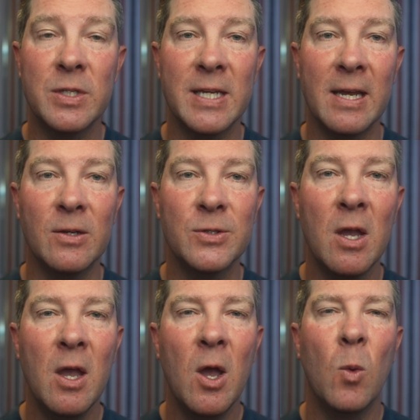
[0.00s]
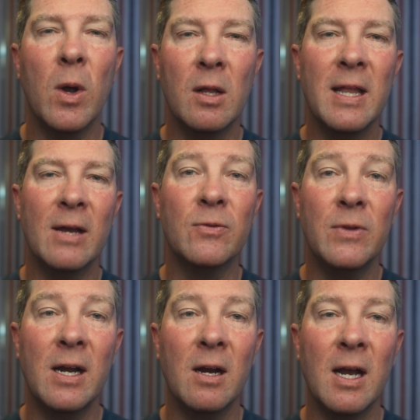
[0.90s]
sales, while
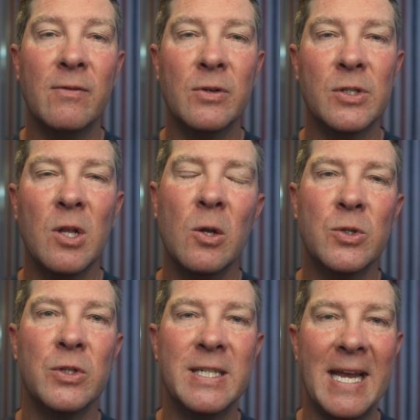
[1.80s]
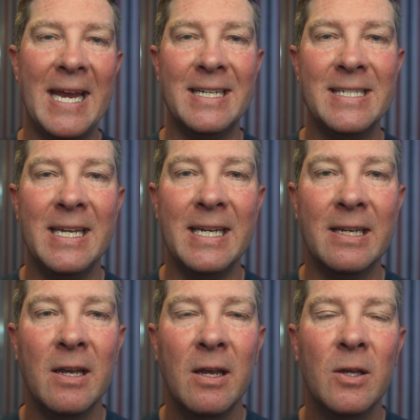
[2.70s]
Cloudflare hovers closer to
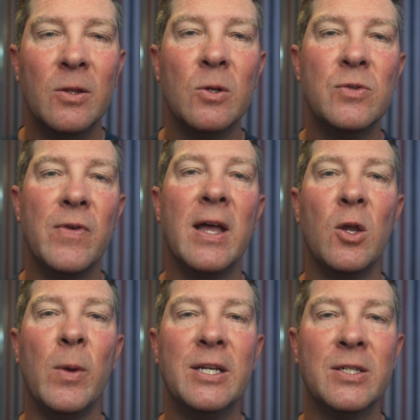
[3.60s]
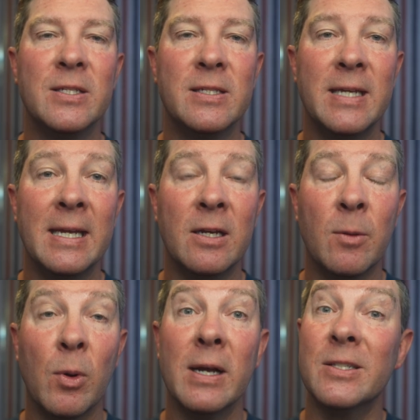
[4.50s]
18. Those valuations can
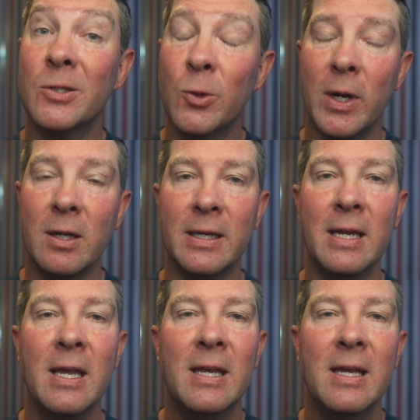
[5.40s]
compress quickly.